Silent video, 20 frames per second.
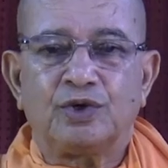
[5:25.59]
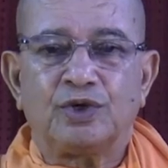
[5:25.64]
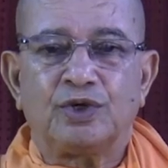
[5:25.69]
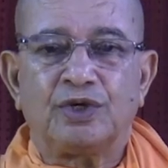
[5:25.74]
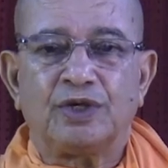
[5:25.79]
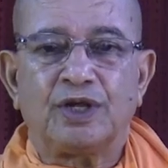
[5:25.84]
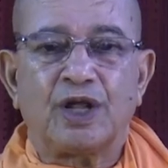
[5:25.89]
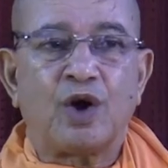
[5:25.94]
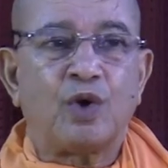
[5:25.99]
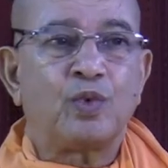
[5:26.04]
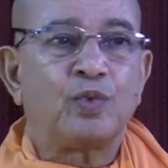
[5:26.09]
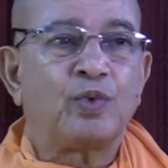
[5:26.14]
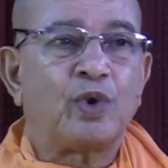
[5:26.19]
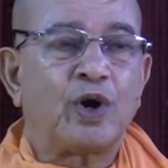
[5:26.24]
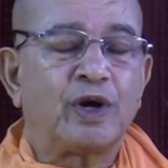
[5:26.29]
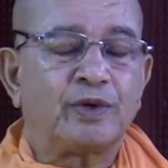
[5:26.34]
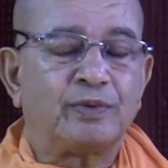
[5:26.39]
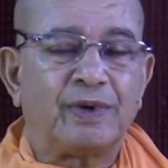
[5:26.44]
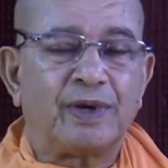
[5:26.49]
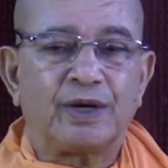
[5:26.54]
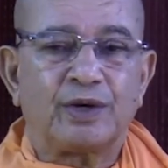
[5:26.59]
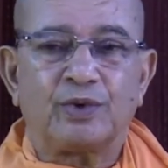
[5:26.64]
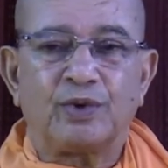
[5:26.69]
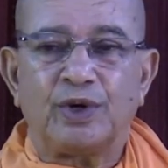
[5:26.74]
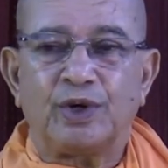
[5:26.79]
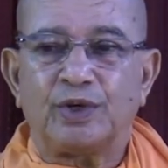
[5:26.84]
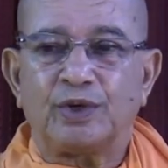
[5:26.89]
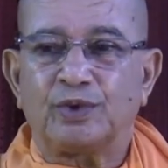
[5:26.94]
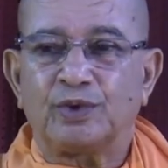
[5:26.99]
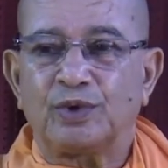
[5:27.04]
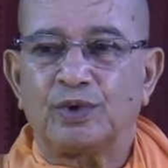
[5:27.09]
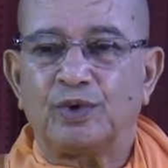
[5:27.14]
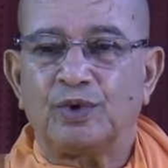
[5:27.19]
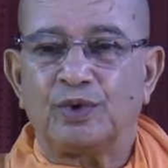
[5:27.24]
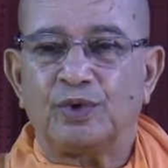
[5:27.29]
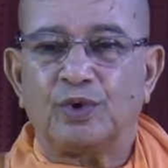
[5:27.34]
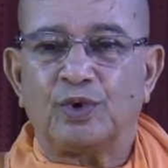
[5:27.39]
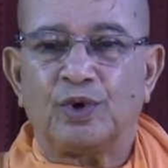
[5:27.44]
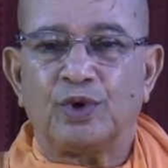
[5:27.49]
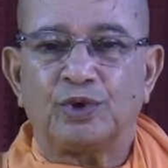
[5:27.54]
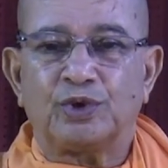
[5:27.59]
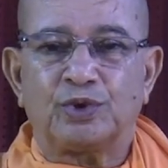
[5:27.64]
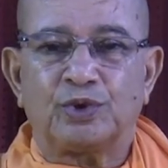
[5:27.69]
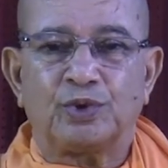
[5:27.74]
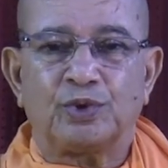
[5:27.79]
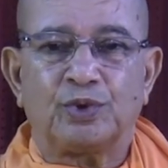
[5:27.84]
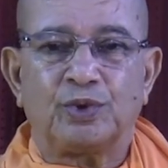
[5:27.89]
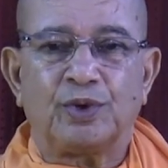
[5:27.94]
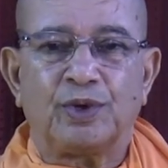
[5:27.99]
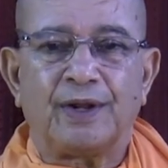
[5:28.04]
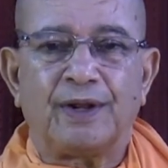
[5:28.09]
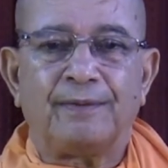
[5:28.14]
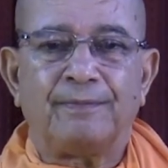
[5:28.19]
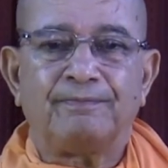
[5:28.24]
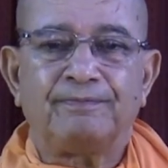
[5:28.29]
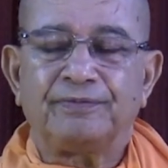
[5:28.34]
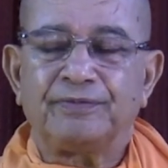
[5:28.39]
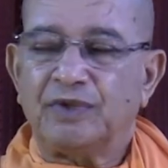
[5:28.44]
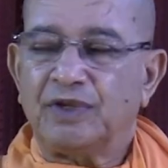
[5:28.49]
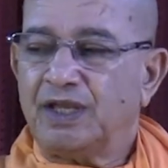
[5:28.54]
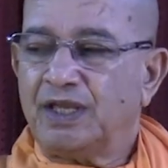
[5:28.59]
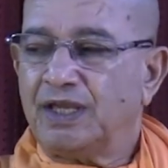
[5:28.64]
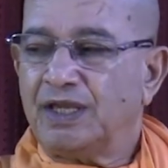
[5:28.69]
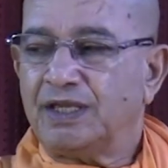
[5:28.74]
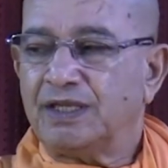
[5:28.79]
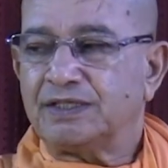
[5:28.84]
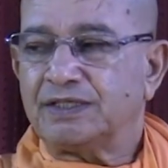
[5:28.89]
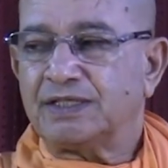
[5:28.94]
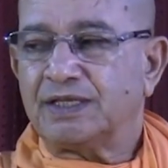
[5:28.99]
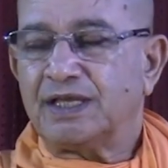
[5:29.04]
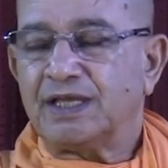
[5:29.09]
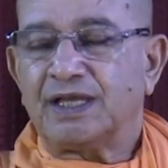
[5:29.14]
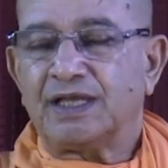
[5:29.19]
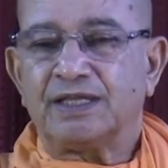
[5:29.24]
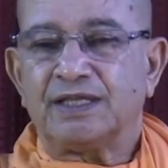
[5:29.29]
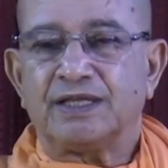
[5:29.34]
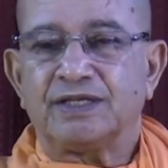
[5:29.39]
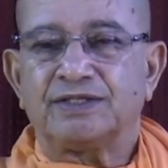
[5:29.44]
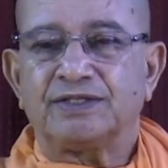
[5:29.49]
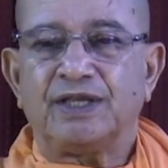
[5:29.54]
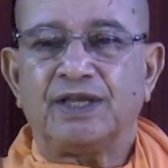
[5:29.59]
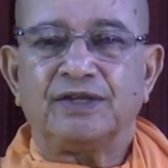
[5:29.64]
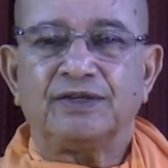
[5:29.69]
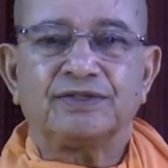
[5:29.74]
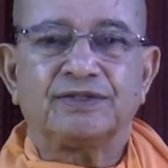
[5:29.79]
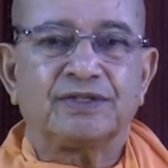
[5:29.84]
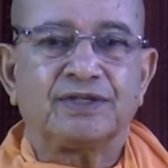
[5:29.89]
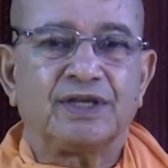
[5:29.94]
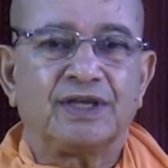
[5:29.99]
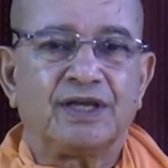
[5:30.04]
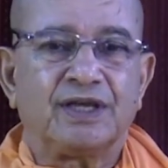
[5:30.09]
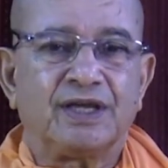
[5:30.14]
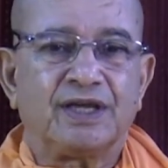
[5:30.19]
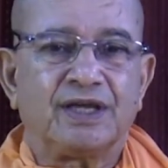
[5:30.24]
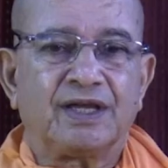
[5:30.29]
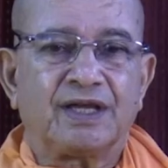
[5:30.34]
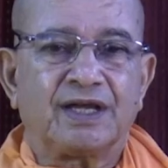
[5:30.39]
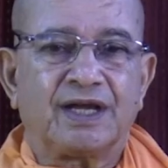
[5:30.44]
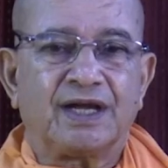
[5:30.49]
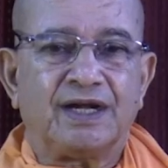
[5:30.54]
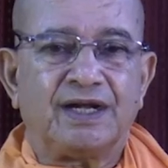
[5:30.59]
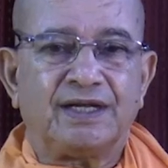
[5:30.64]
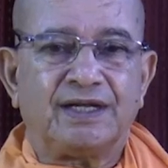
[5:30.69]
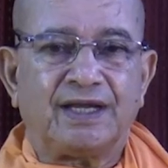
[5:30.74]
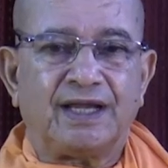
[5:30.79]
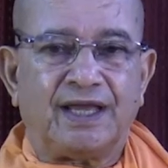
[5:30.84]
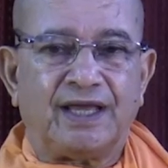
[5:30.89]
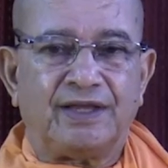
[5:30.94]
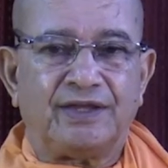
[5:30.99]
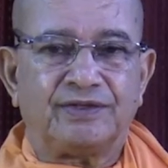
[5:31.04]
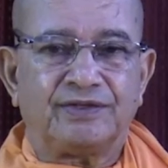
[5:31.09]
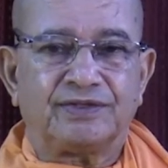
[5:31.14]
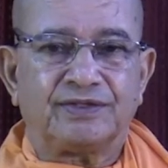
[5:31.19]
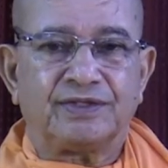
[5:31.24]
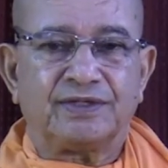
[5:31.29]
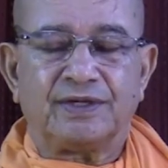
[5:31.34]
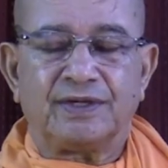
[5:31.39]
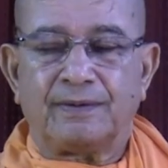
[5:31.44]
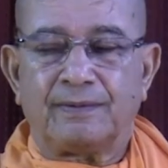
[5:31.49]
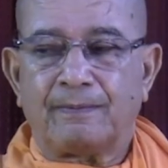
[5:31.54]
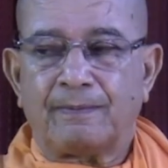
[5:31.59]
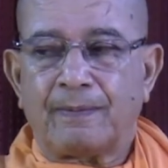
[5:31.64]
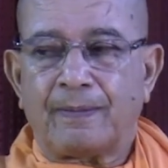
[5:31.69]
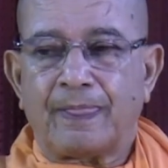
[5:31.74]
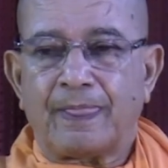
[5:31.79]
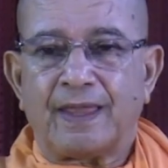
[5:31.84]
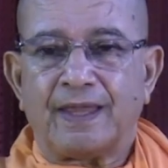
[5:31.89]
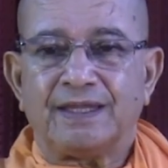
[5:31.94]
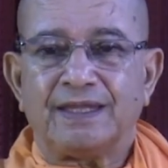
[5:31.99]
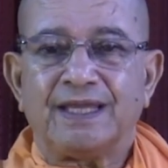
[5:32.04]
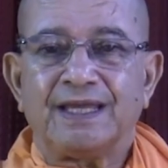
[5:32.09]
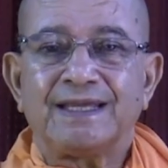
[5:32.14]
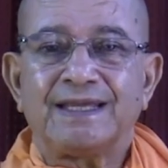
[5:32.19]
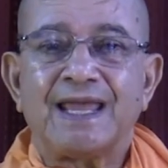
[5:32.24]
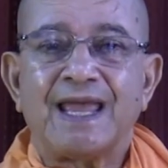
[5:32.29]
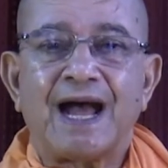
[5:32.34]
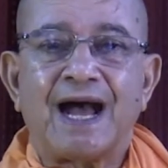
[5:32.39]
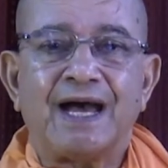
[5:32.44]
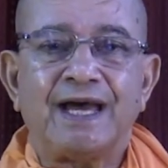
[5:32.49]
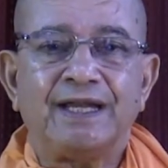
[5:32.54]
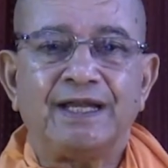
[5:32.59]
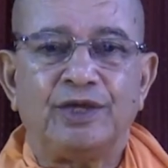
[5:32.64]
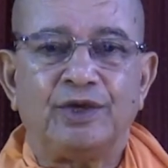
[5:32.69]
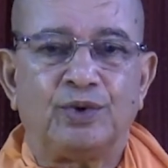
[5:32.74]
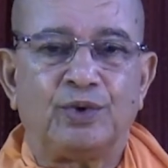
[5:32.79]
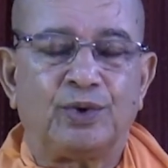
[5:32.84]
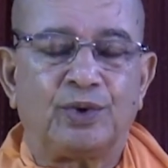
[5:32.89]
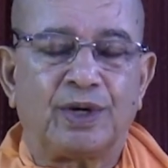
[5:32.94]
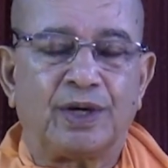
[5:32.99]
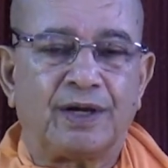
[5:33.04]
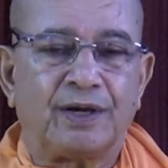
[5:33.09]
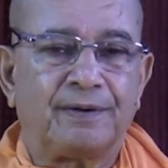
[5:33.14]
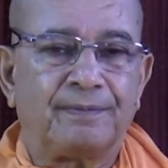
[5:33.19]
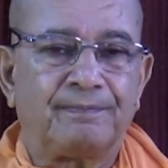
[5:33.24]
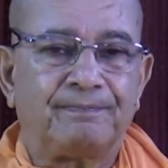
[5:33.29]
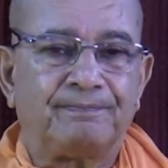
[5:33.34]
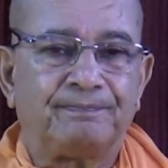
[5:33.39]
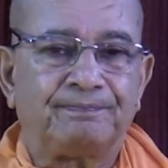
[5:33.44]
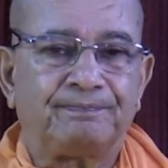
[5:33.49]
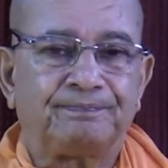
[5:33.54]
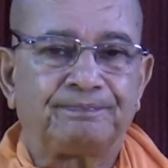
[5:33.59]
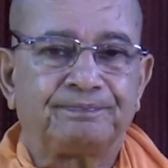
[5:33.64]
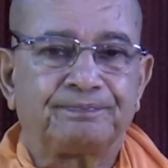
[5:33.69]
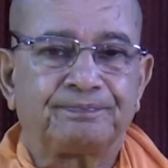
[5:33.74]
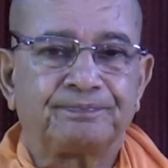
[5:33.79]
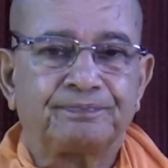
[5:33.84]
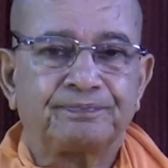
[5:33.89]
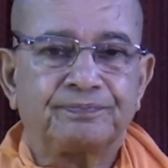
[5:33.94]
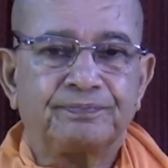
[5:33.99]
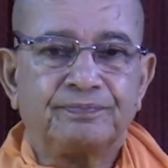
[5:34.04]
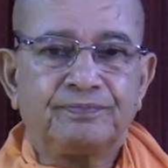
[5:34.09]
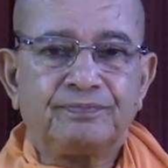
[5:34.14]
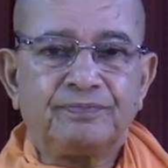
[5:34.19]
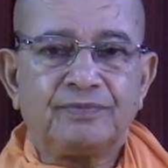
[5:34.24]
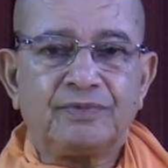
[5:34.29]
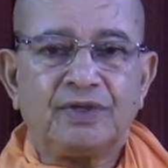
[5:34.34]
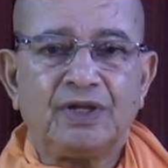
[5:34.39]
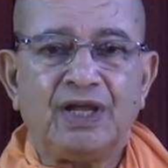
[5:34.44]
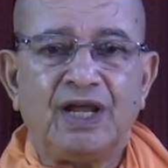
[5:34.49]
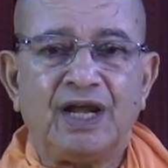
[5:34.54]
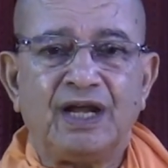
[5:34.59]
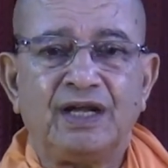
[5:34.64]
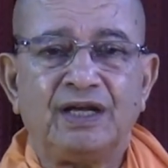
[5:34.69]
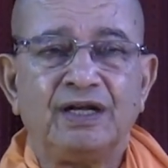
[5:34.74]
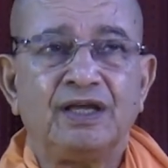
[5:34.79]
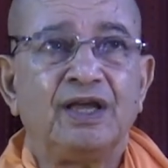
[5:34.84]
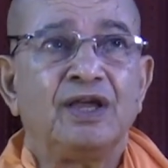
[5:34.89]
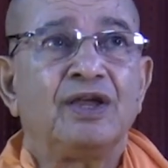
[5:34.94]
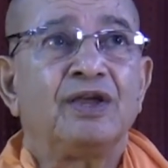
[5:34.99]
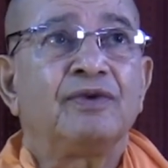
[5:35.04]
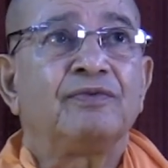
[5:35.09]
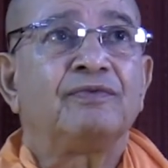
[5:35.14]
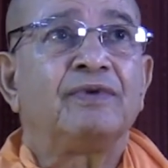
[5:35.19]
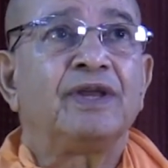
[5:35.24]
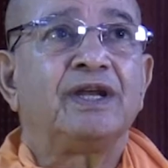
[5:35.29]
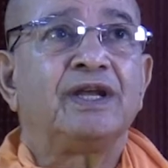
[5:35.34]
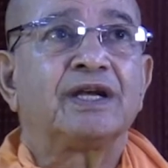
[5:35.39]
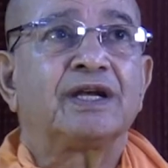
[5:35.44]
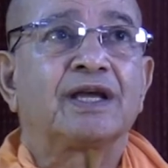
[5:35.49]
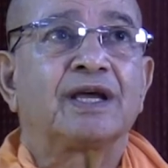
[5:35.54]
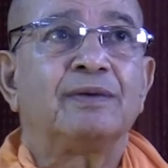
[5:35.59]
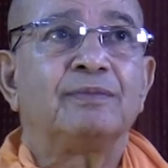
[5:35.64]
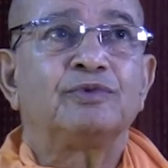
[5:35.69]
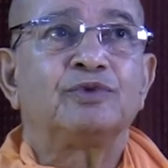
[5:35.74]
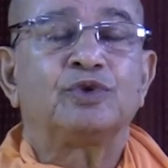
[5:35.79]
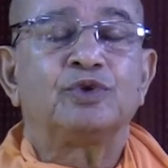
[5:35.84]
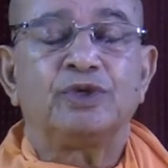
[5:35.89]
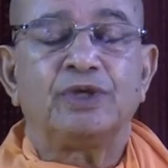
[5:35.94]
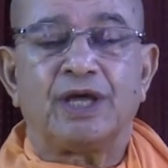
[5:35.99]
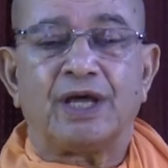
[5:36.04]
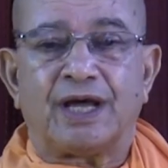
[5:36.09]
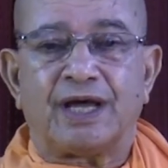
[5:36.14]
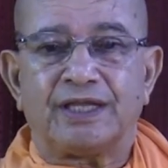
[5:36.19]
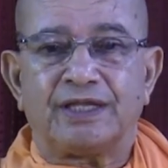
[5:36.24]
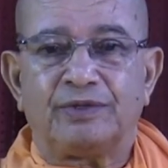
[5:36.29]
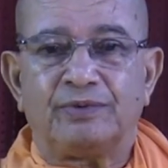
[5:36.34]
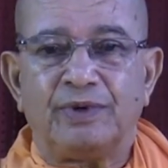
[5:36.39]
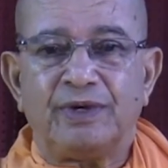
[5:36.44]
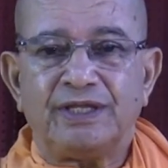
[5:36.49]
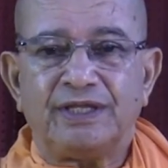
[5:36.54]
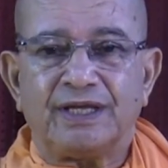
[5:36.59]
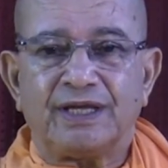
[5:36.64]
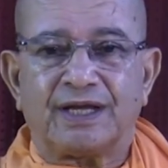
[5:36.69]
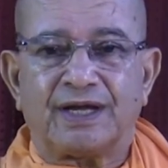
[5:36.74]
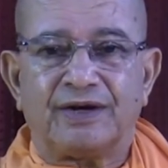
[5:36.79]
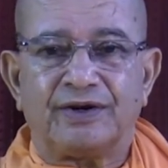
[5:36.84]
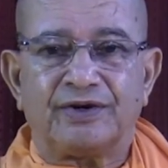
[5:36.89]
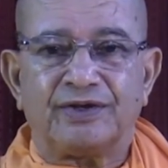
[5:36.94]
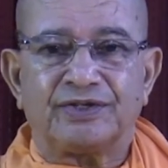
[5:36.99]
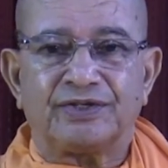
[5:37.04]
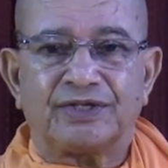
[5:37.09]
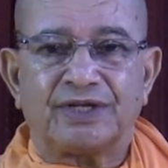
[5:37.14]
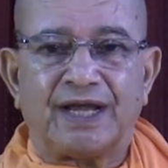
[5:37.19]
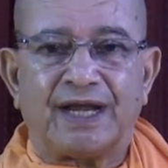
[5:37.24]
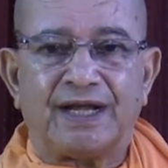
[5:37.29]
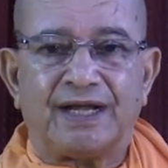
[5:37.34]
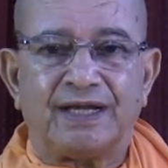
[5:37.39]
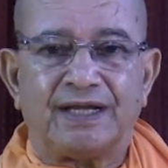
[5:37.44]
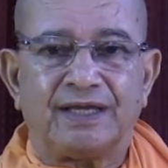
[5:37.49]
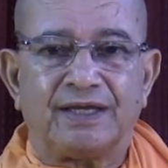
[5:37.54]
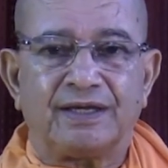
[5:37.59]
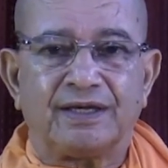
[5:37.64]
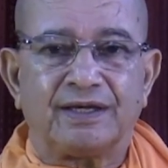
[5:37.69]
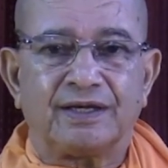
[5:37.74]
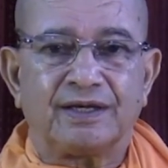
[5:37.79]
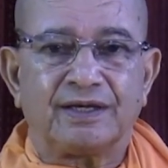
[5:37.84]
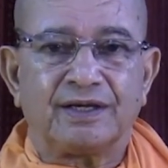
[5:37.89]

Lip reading: now what we are going to go through is the 6 contains the Jnana Yoga. And when it comes to the Advaitic understanding,